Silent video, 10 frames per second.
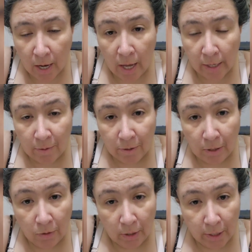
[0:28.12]
And I was
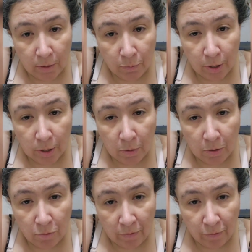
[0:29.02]
even less impressed by
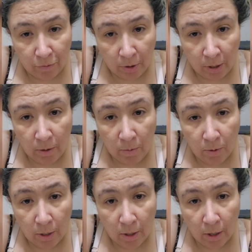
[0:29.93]
the referee
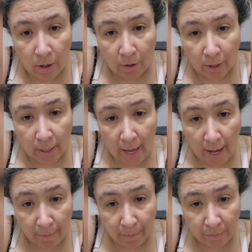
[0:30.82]
when our
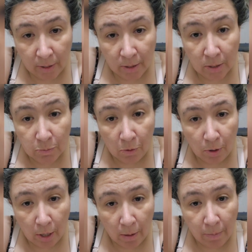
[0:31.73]
captain
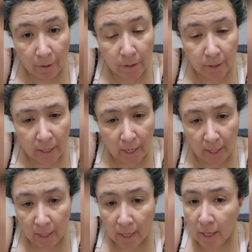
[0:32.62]
spoke up and said,
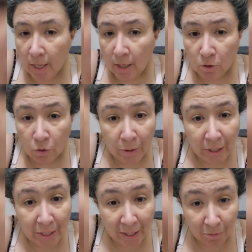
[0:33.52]
Hey,
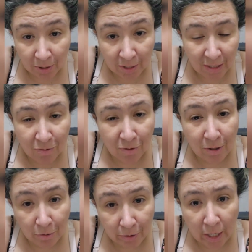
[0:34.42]
nobody t- was even
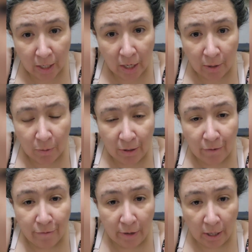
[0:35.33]
near that guy when he
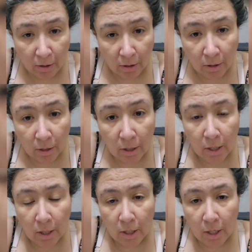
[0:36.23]
fell.
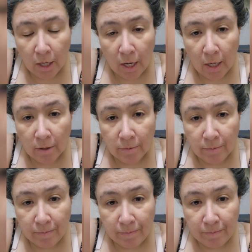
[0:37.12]

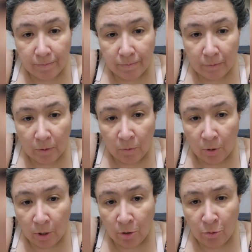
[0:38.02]
Um,
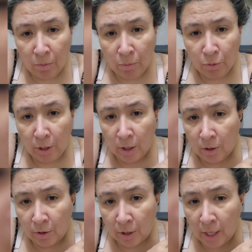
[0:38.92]
what are you doing putting
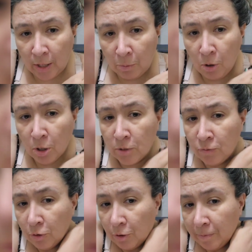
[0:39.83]
our guy in the box
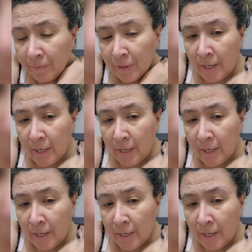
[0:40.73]
for?